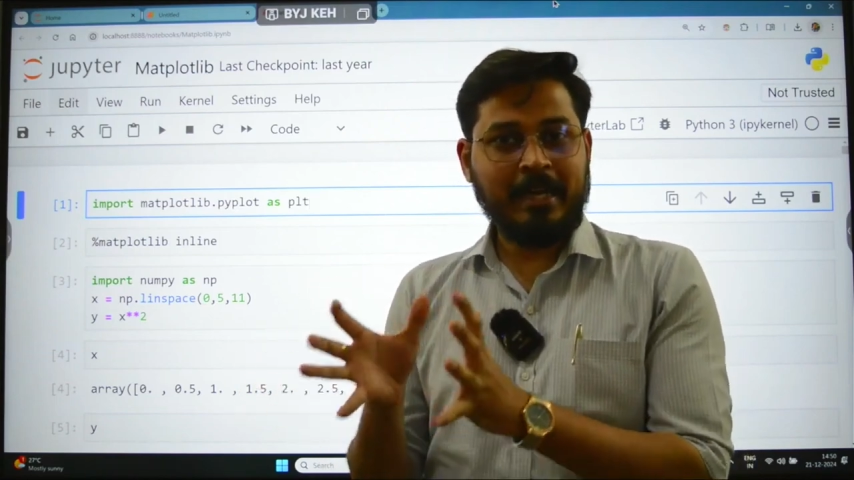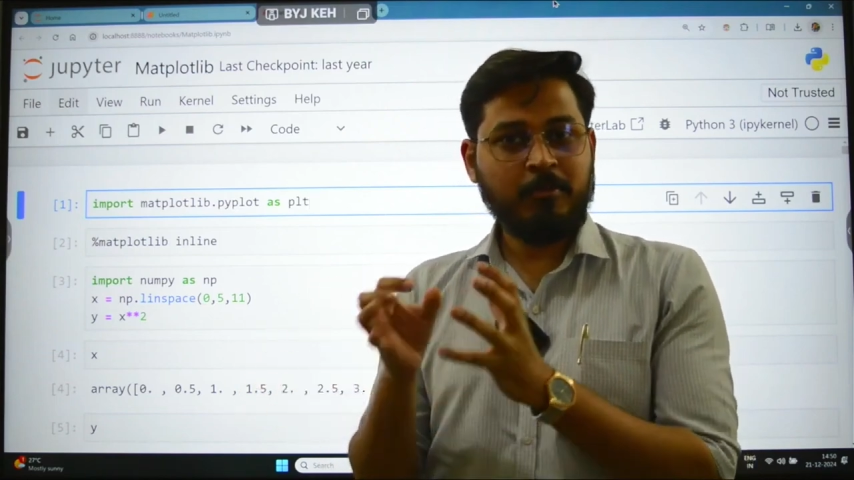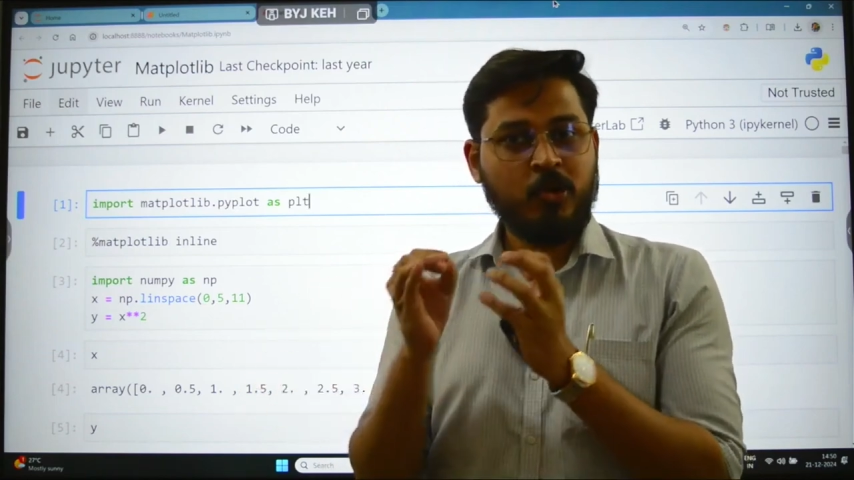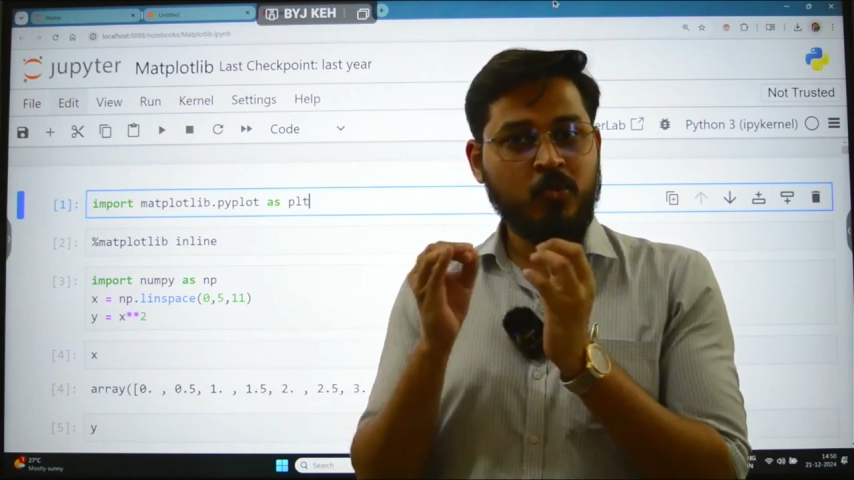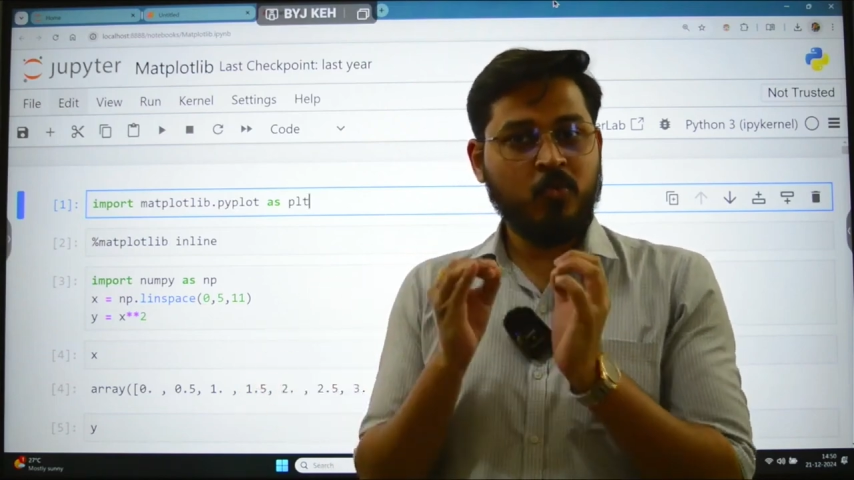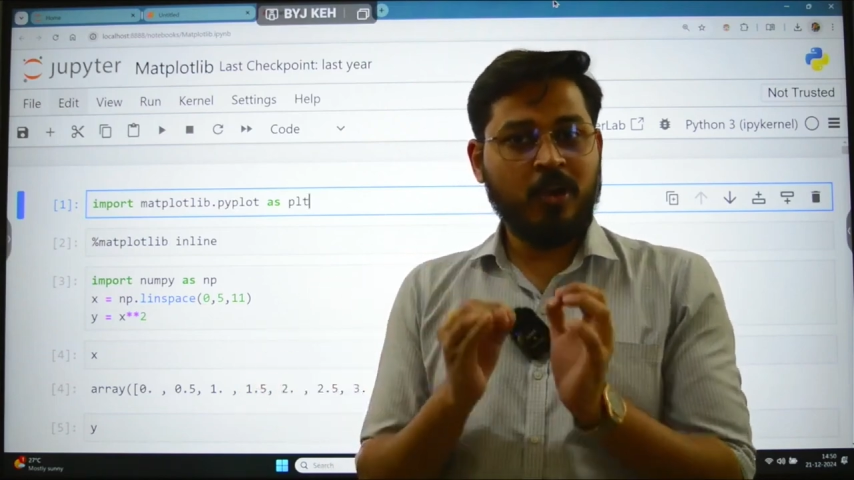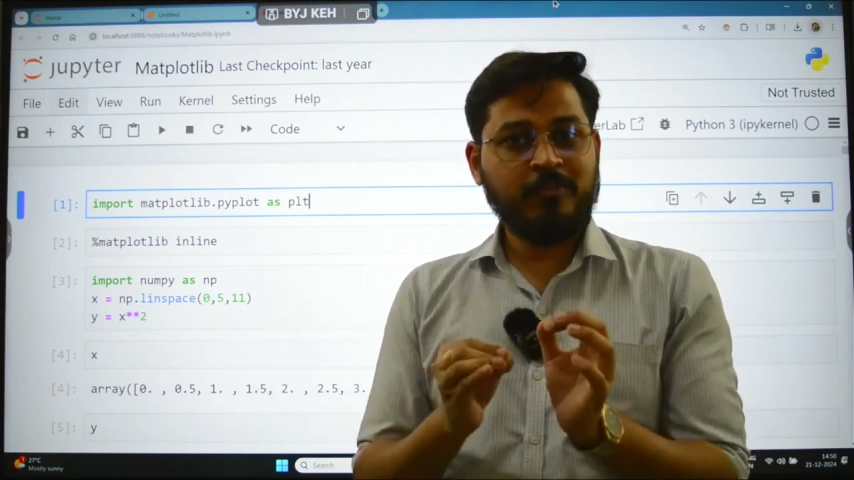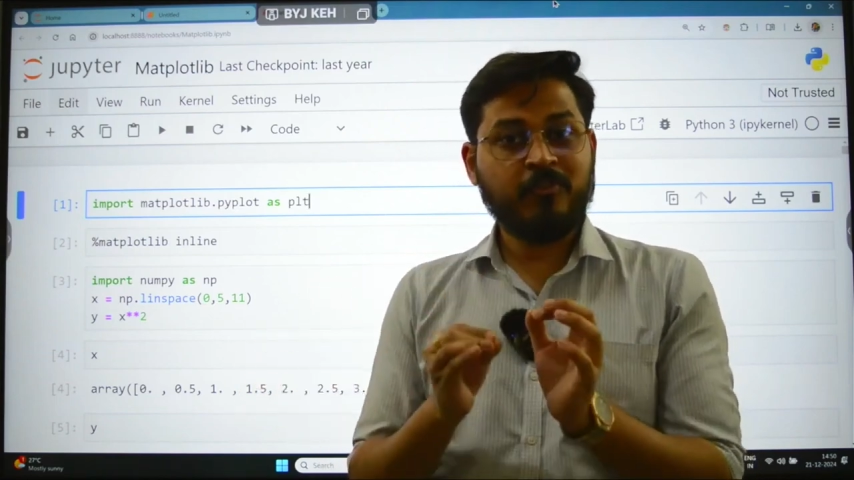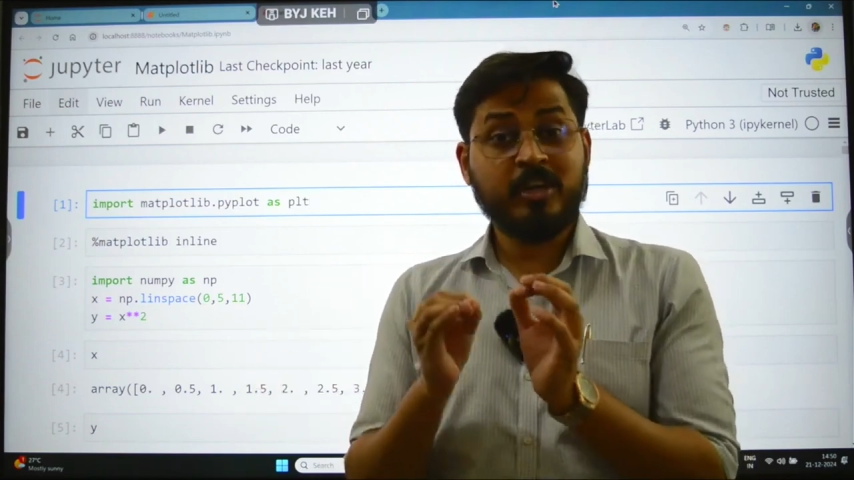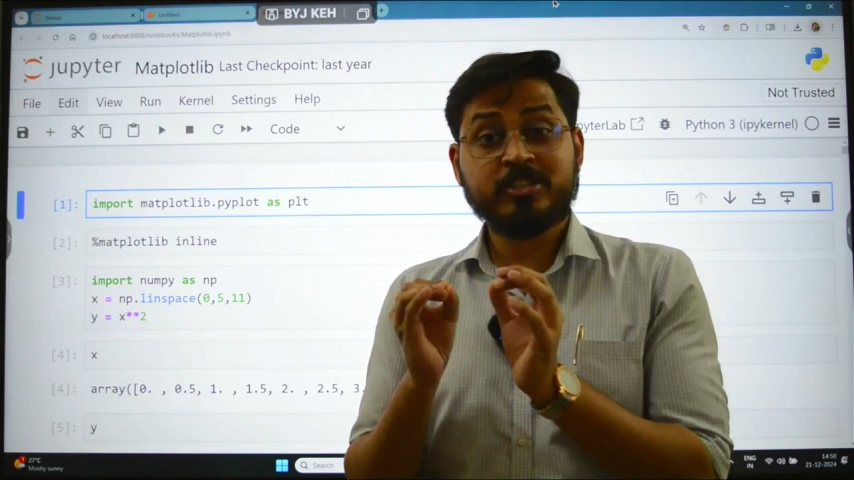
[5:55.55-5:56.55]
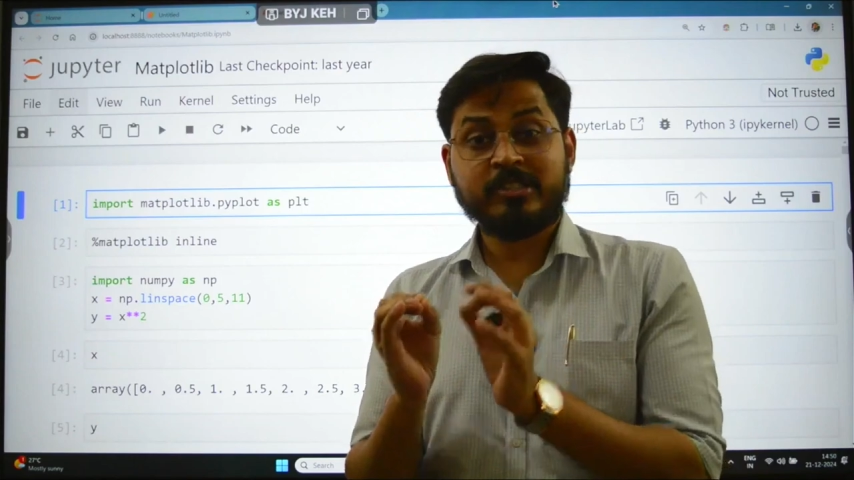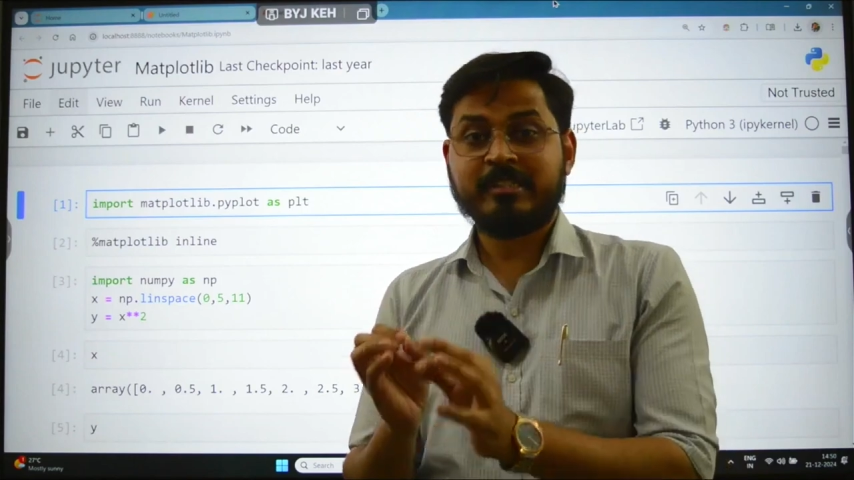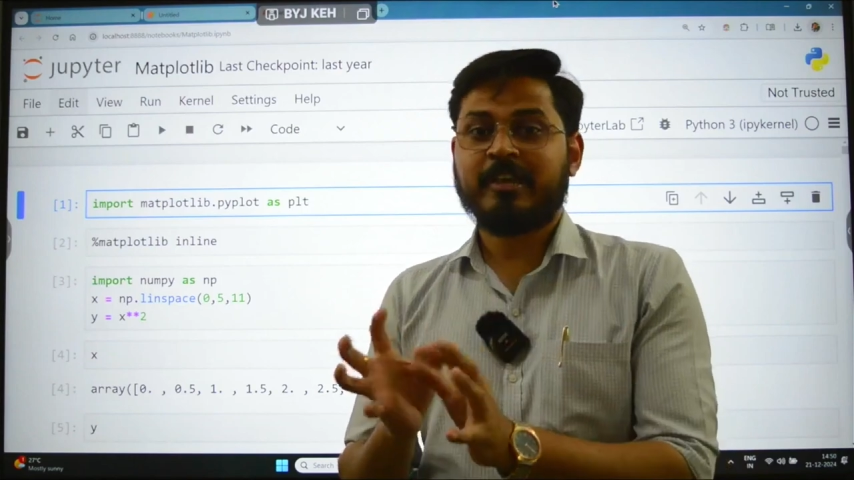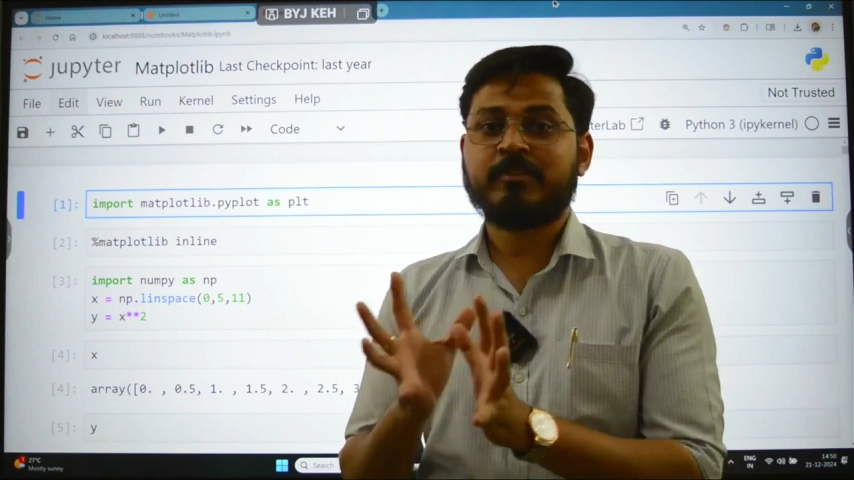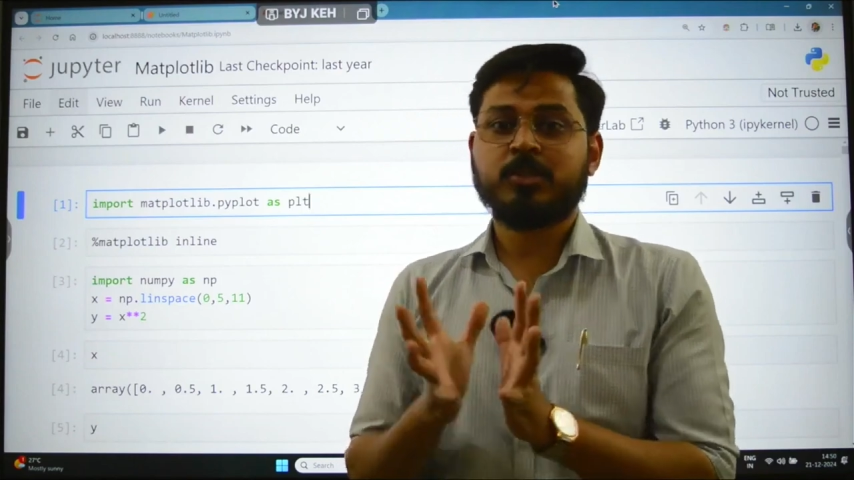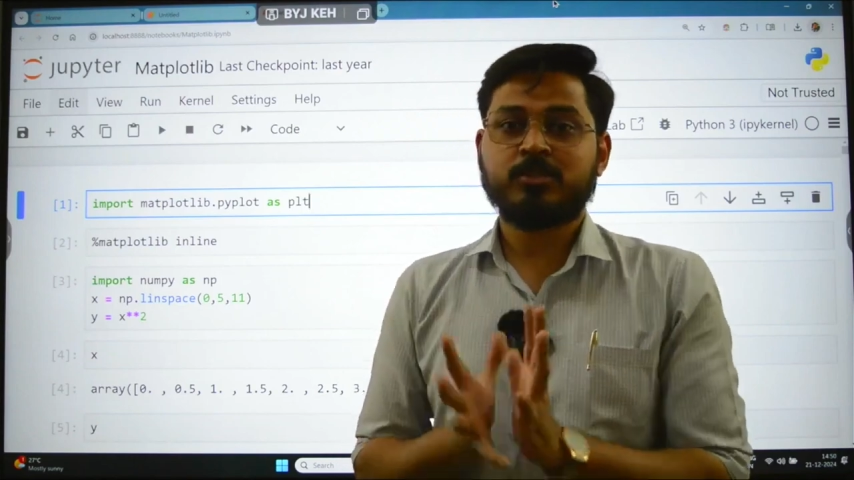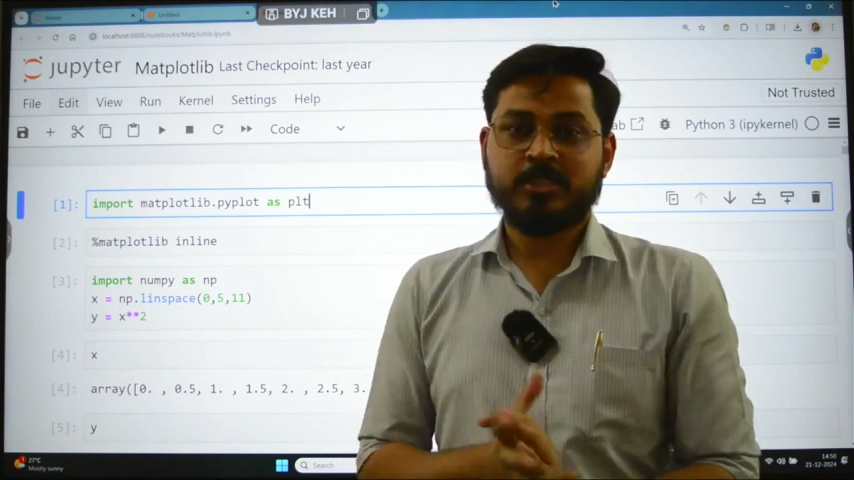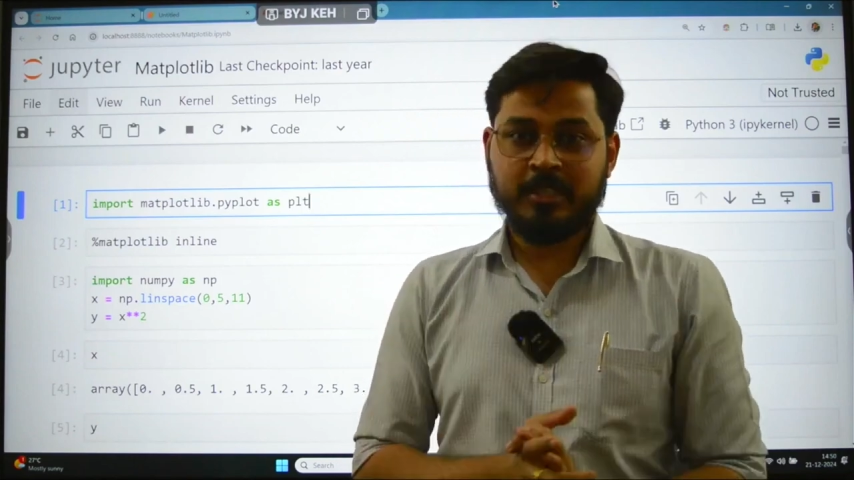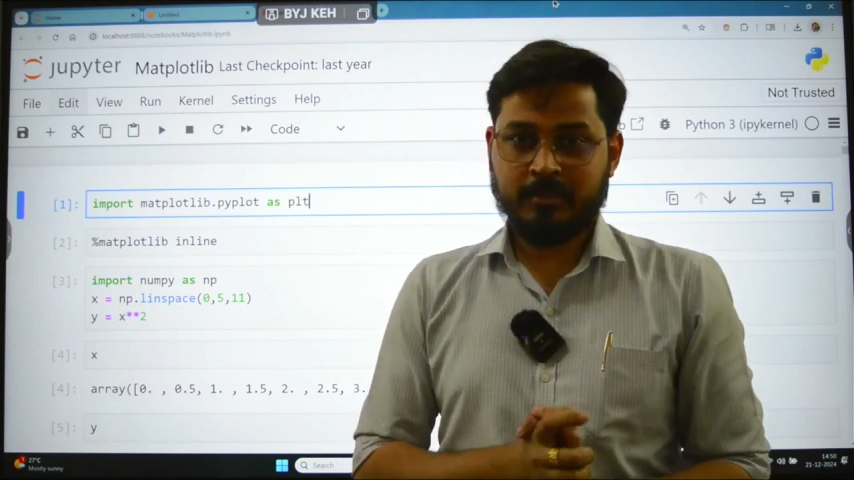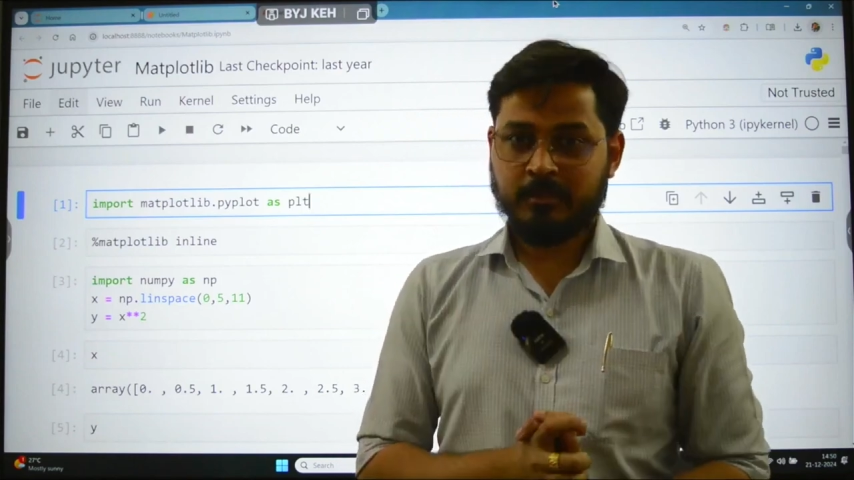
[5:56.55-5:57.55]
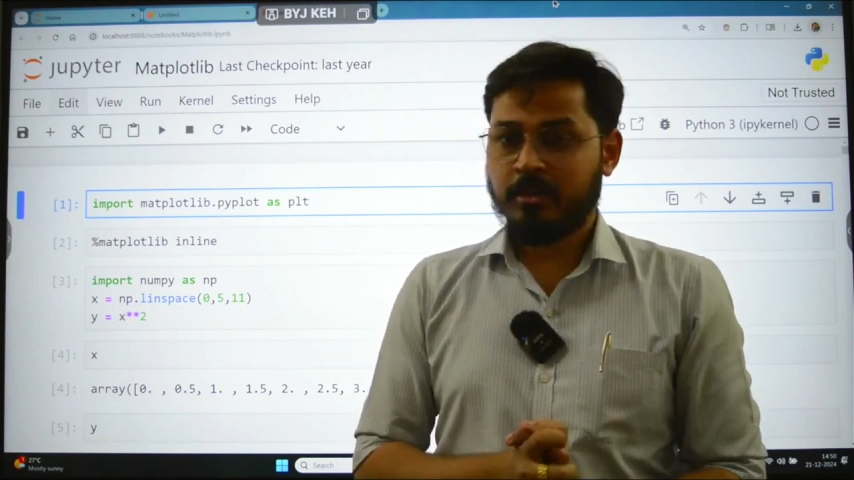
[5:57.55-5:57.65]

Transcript: about what functions I have used here.